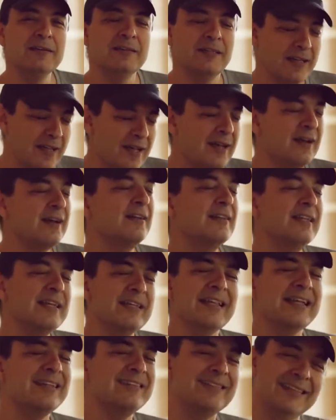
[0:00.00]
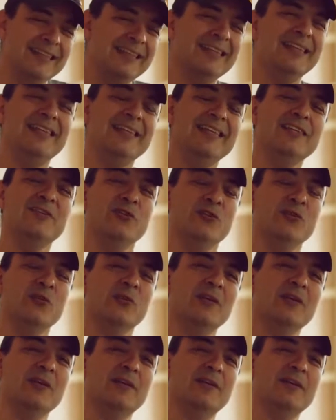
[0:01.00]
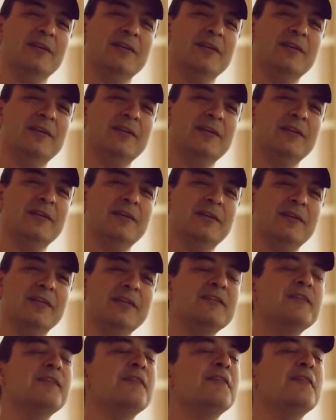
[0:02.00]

Yeah, that's the key issue. It's